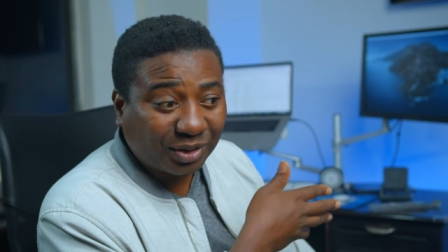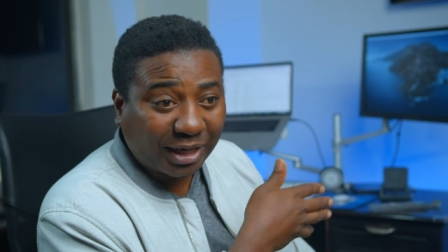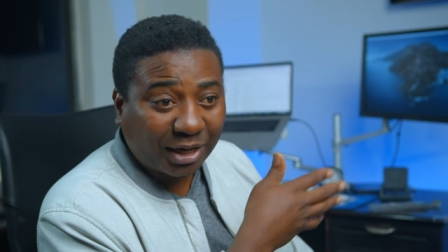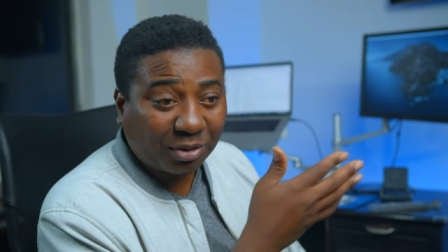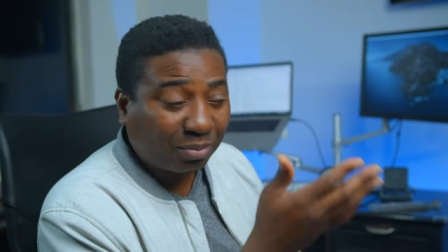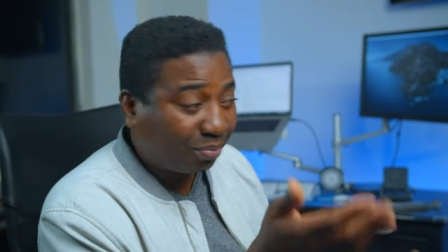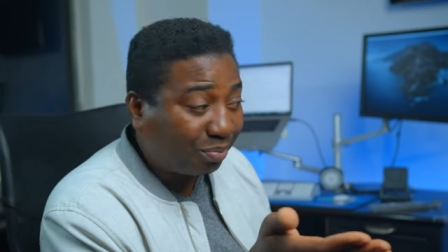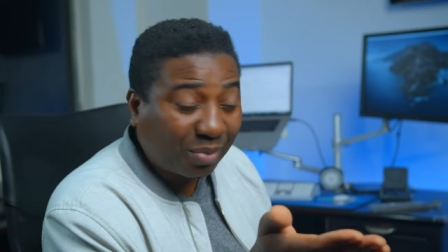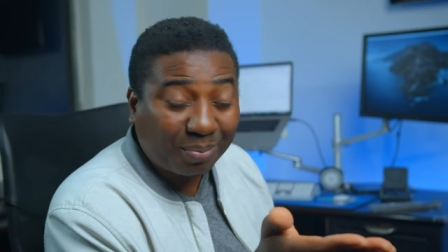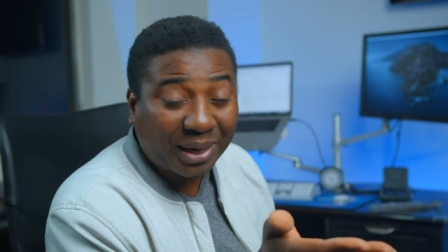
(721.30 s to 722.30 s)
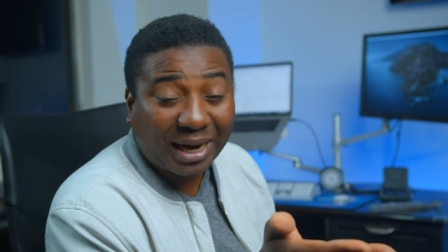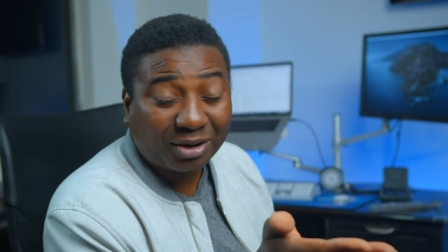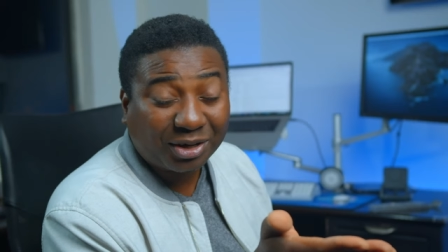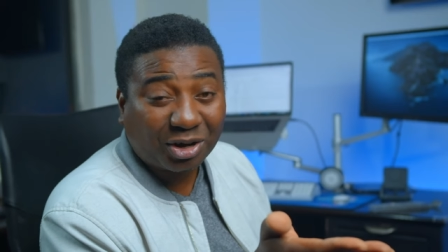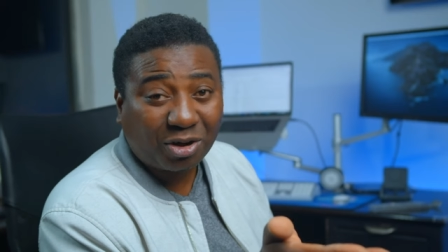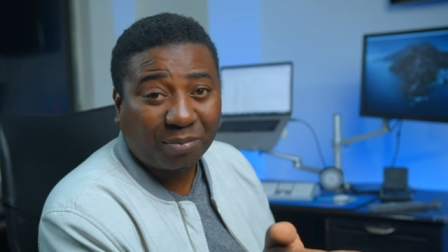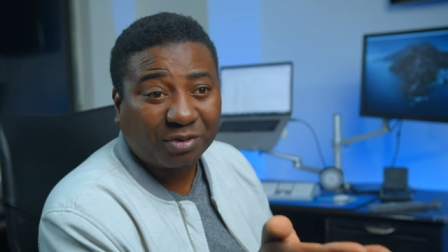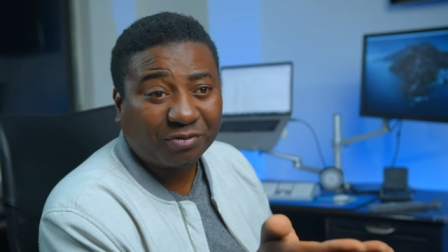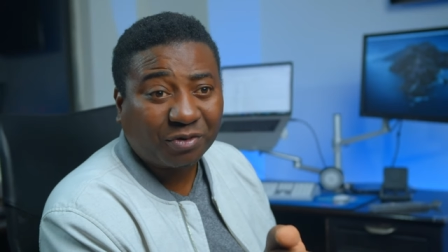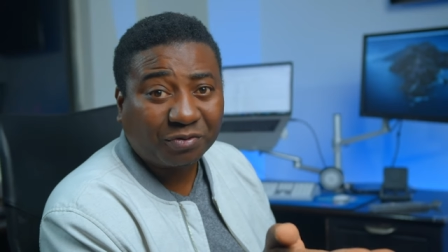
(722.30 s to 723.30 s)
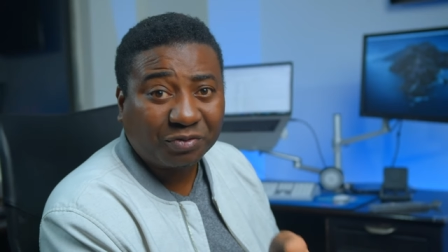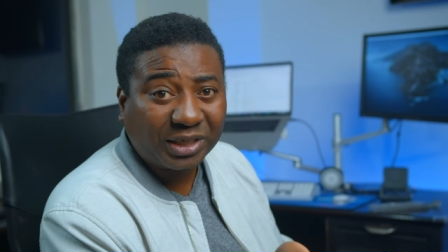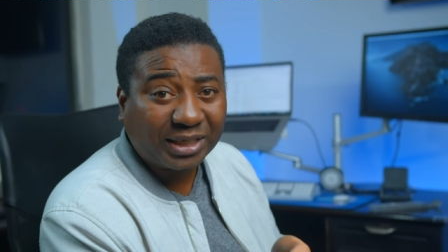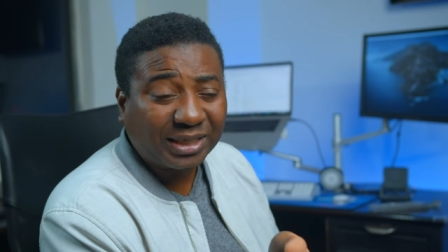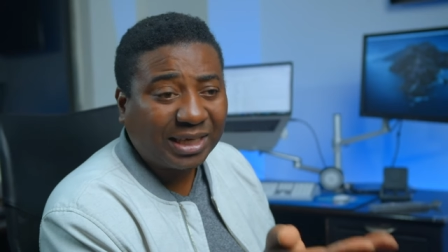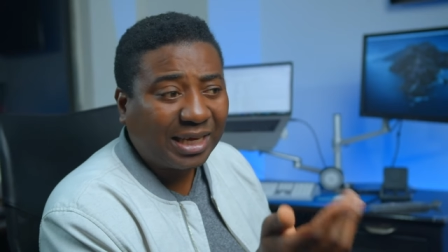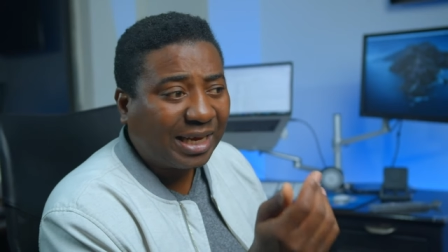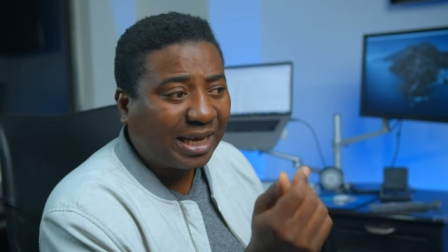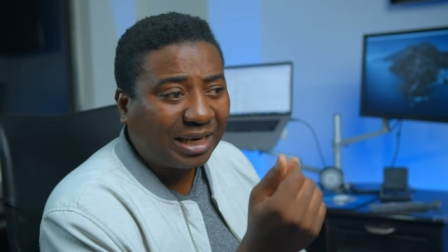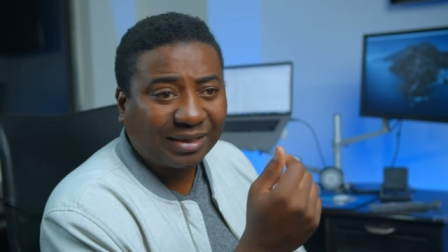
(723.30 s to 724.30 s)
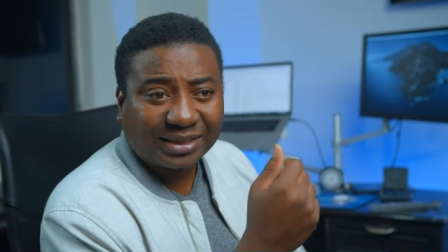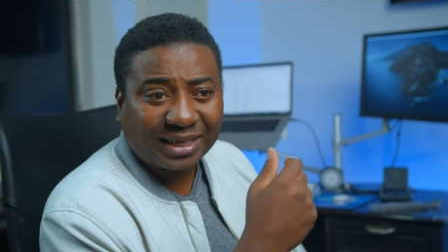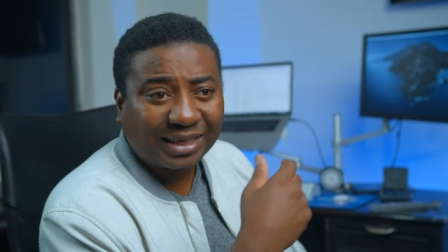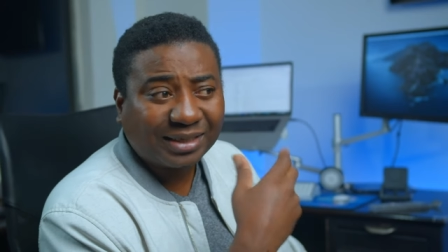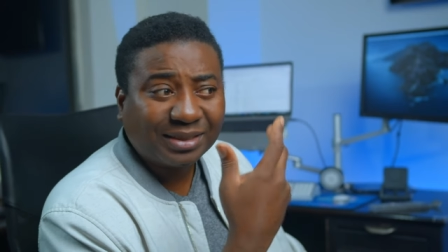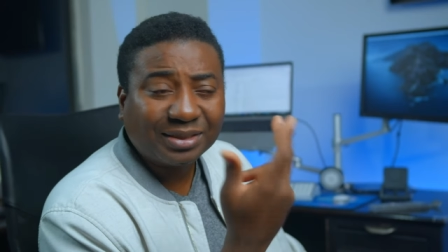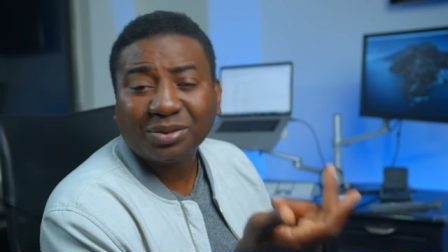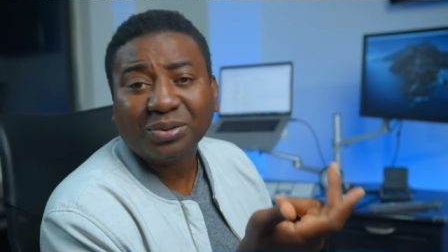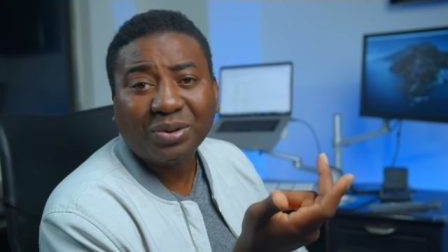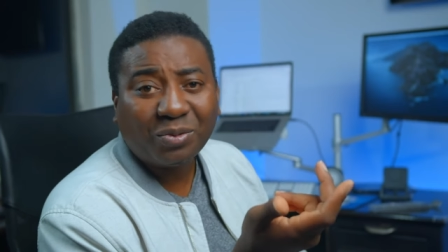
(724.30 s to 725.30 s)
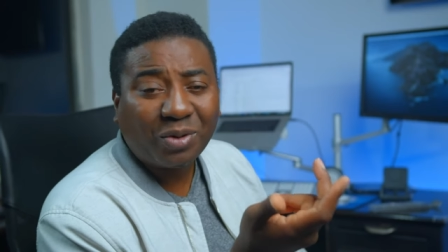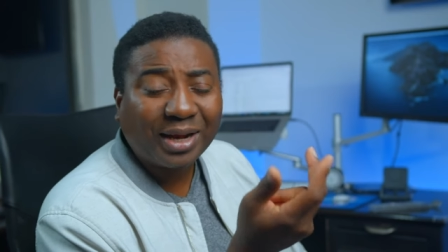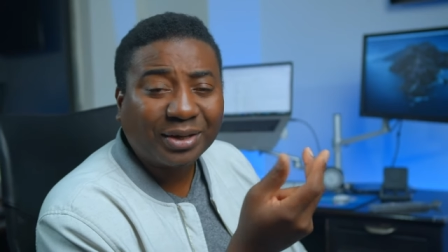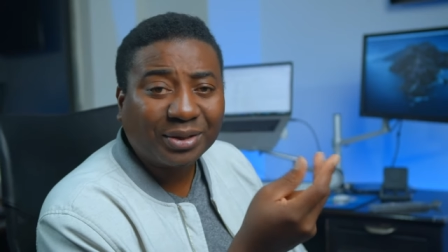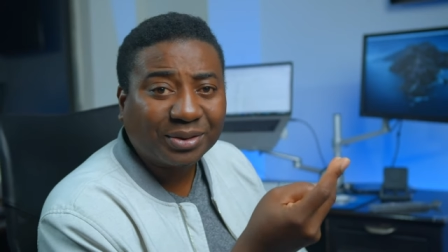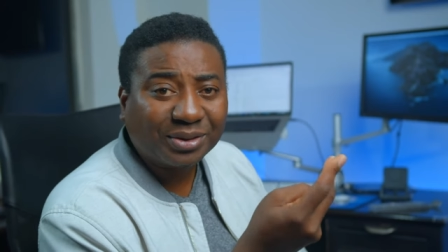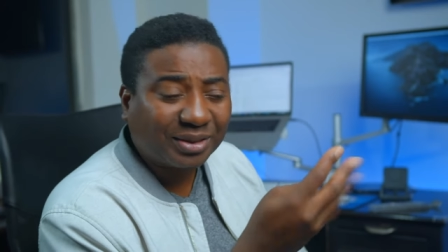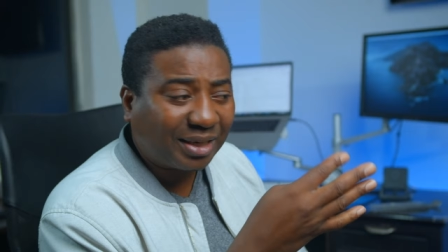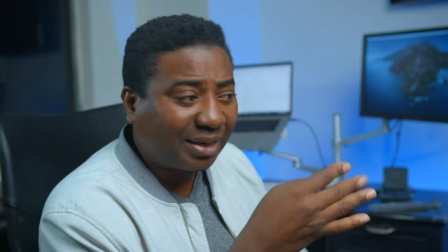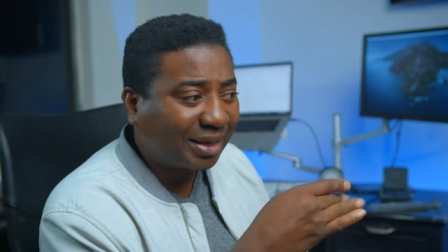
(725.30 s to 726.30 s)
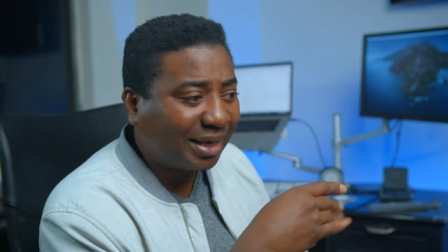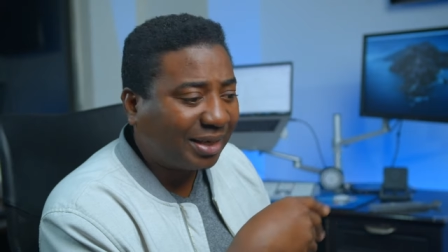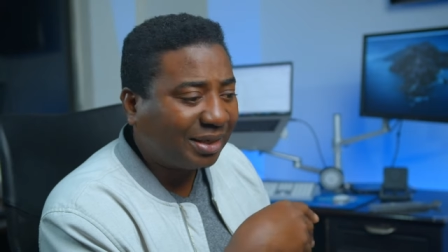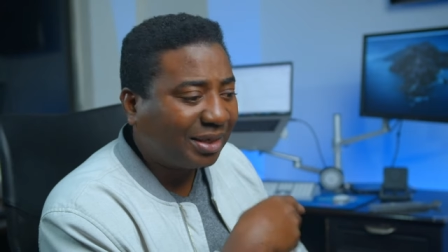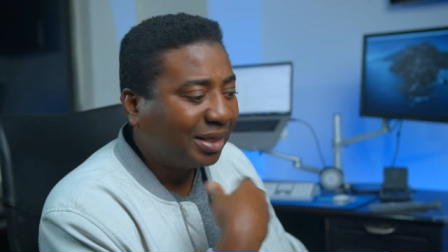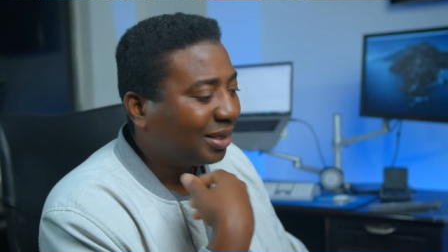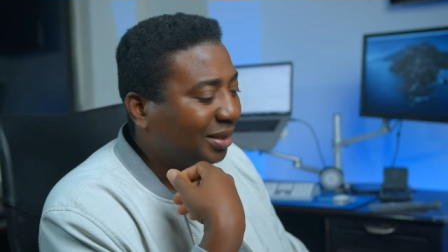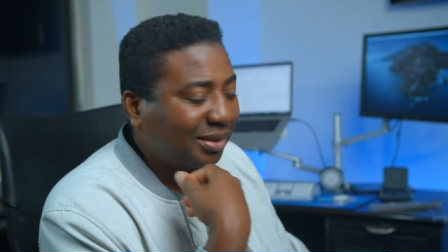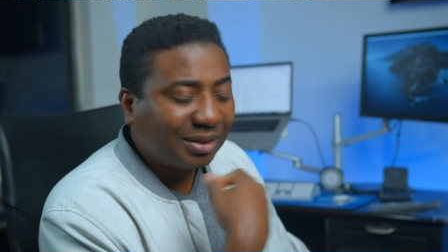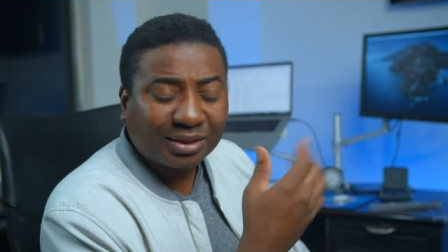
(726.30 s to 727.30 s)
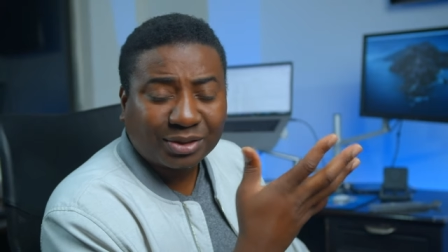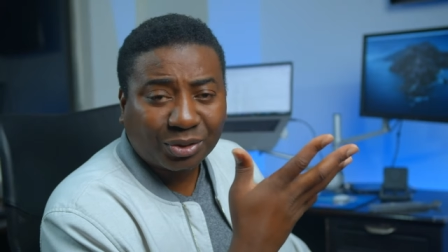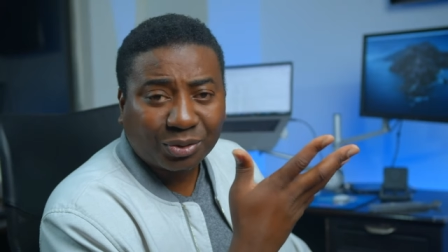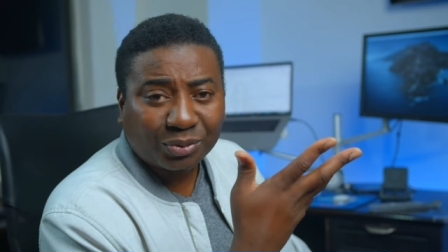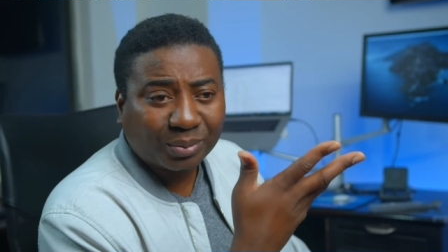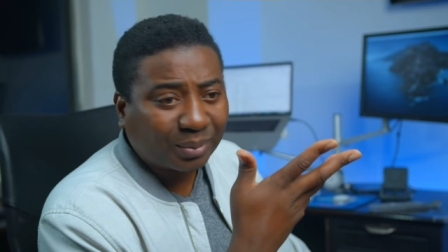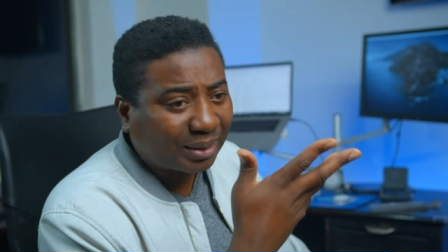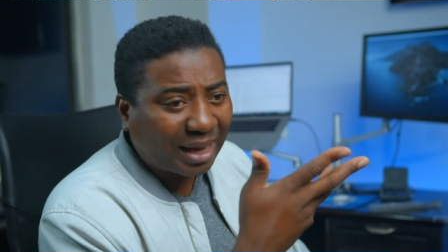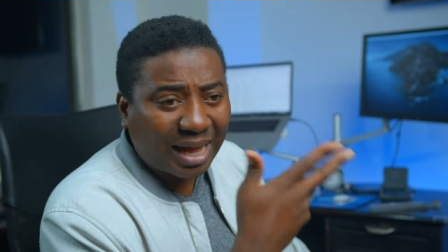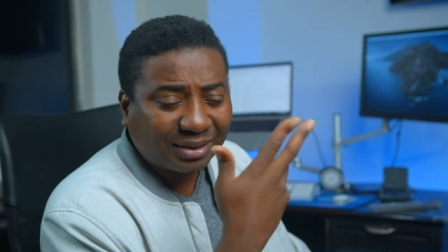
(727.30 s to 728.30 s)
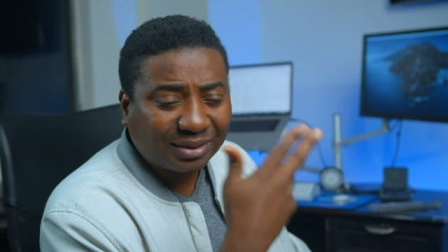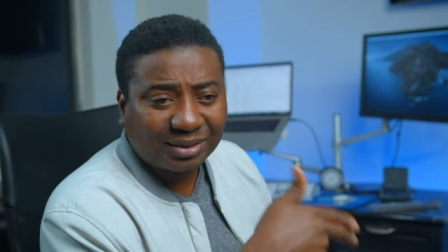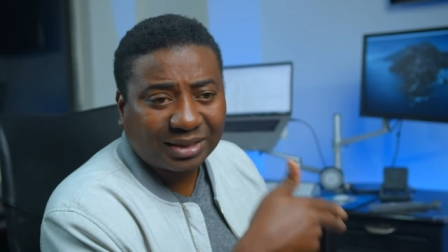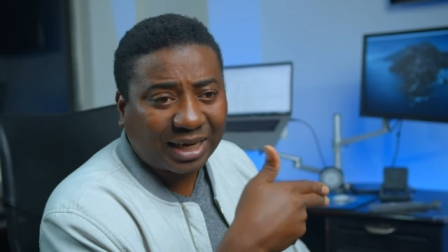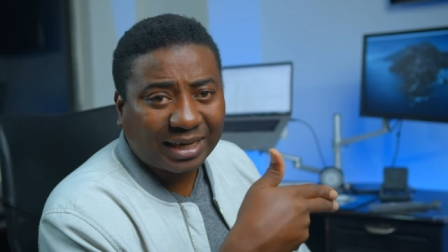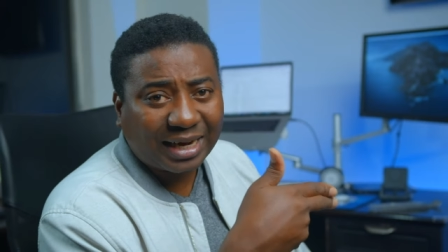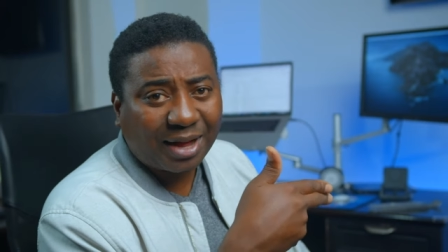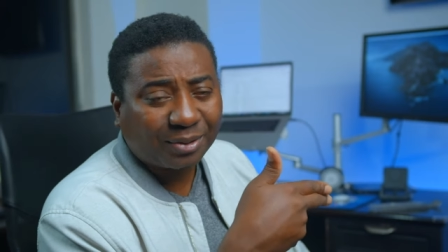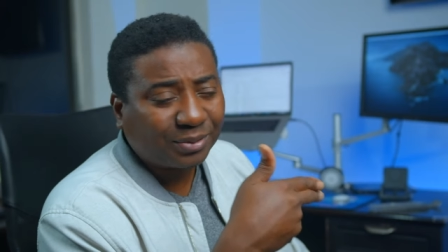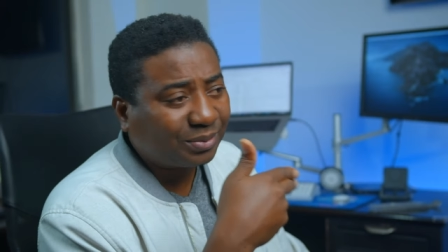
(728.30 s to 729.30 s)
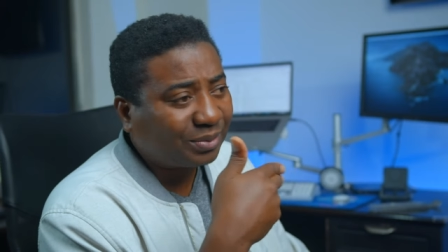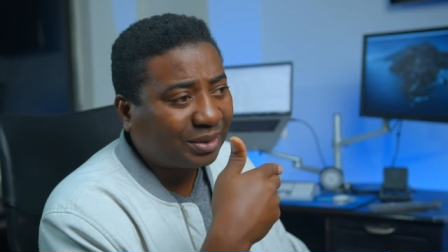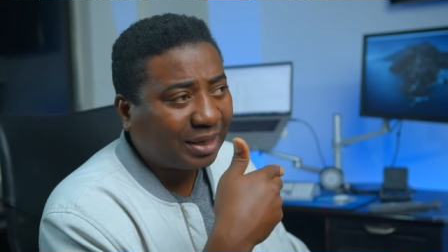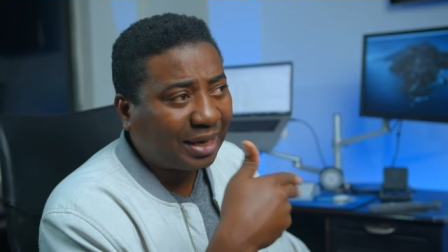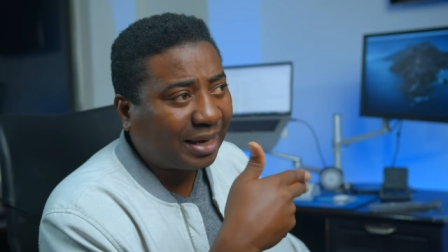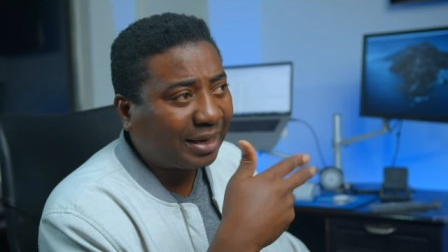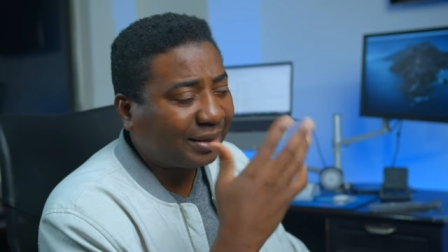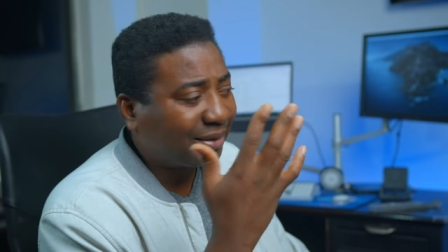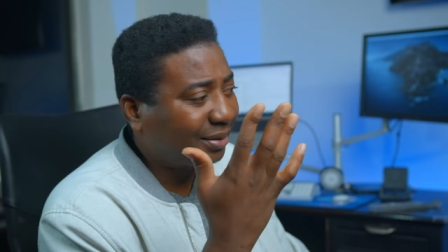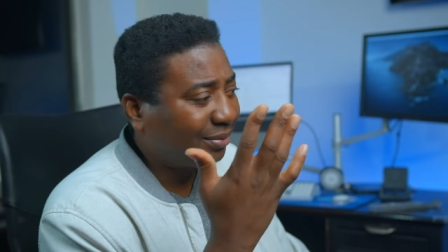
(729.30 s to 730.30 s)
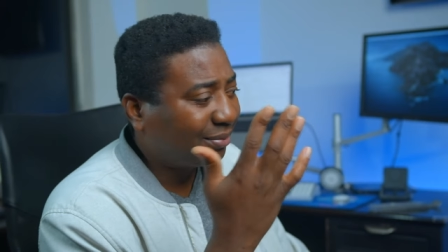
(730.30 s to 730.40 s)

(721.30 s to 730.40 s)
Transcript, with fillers: you know, but I got a copy for free and I said, why not? Okay. So guys, check it out and